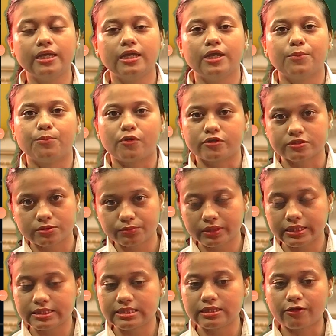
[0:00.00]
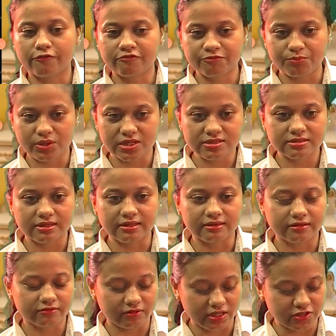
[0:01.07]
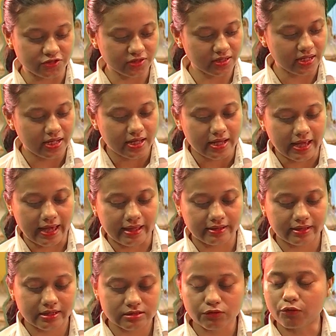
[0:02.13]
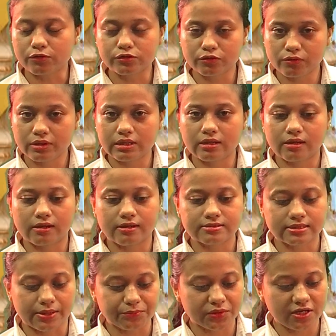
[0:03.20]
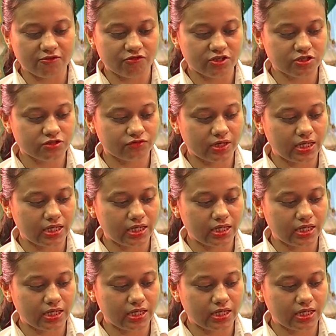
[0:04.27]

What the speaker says: possibility of peace in the region. And there's also something which is very